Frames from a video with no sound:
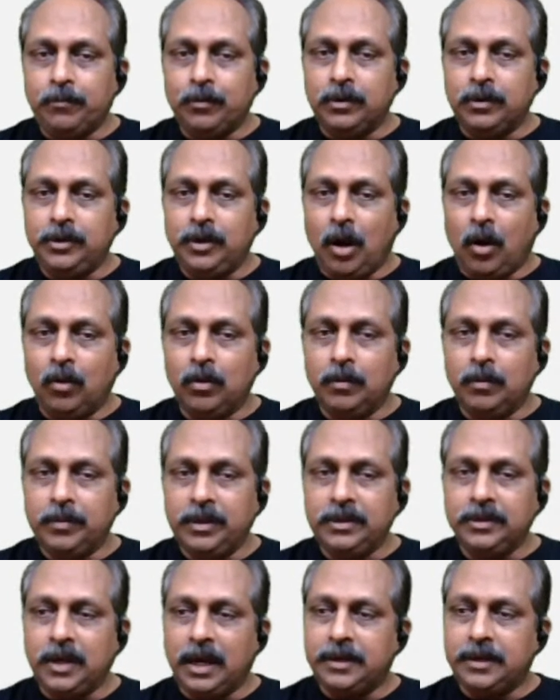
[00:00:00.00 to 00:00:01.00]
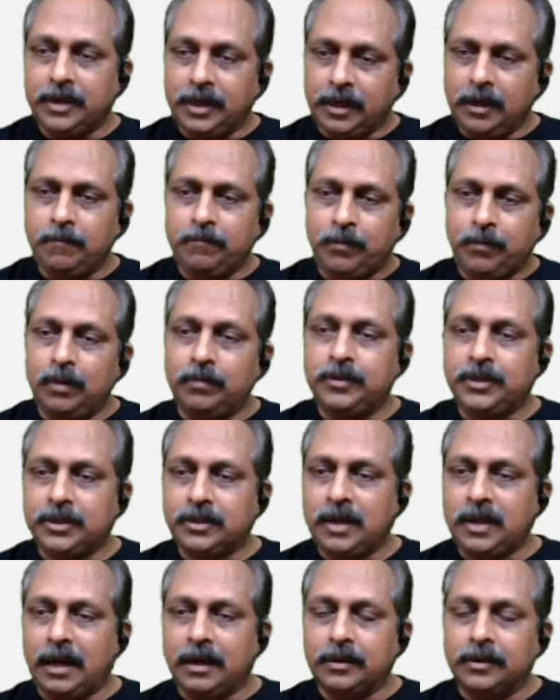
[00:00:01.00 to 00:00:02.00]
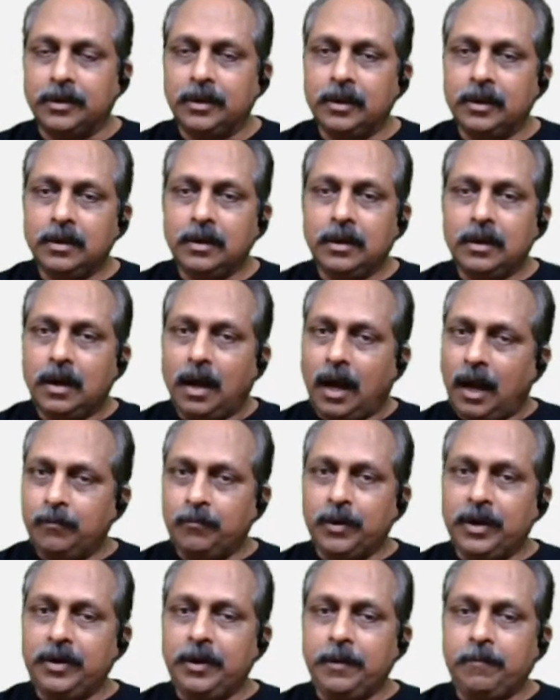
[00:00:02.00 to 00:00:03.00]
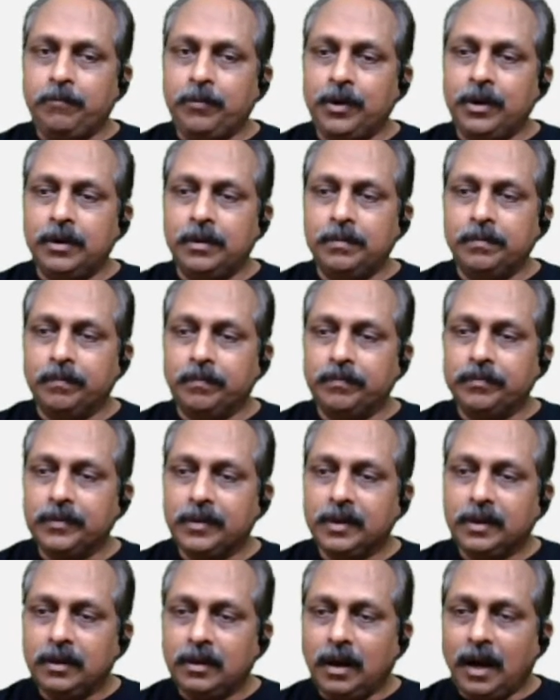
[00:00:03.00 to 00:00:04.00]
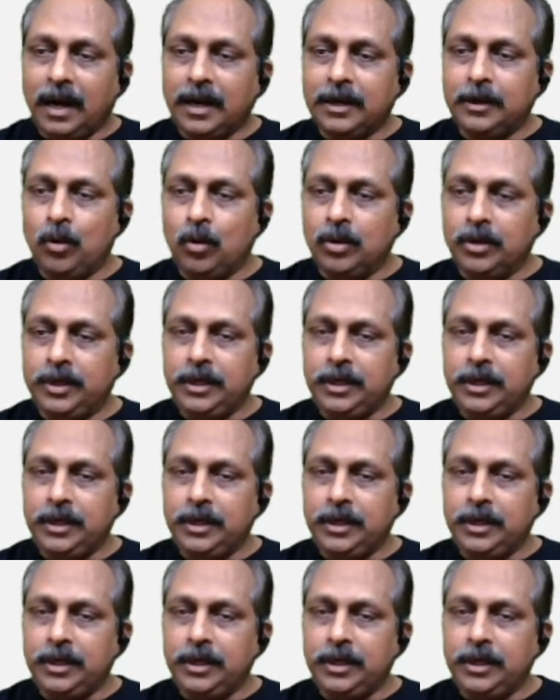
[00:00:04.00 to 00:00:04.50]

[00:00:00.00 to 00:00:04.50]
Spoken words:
foot down means I take a firm stand. I'm very firm. I don't